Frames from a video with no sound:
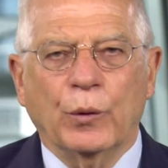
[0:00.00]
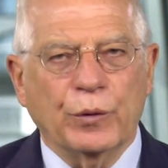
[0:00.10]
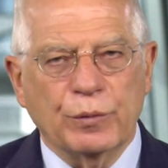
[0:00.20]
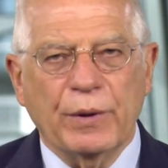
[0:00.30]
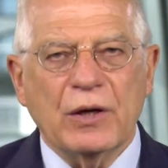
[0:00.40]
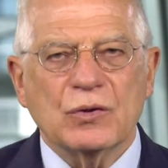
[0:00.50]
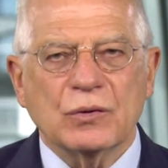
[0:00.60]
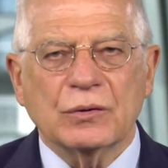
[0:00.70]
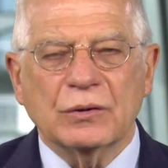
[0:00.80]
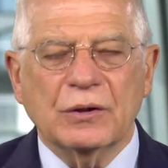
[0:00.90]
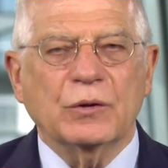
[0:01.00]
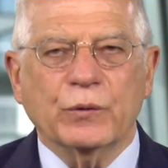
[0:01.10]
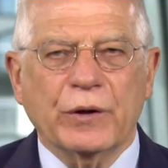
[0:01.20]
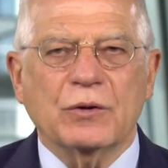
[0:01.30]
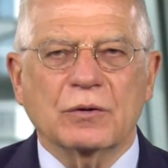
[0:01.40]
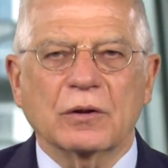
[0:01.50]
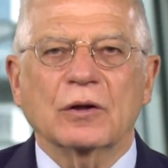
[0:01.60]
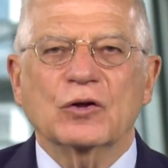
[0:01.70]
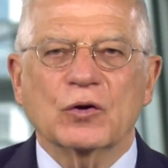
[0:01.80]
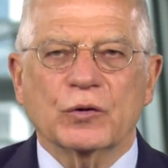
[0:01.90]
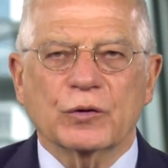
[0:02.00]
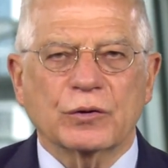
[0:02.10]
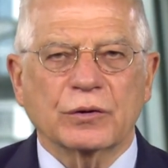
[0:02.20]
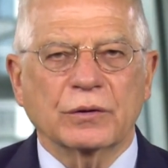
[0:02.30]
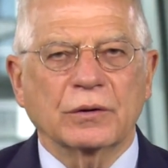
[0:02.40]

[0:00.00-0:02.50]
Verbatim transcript: with major international donors.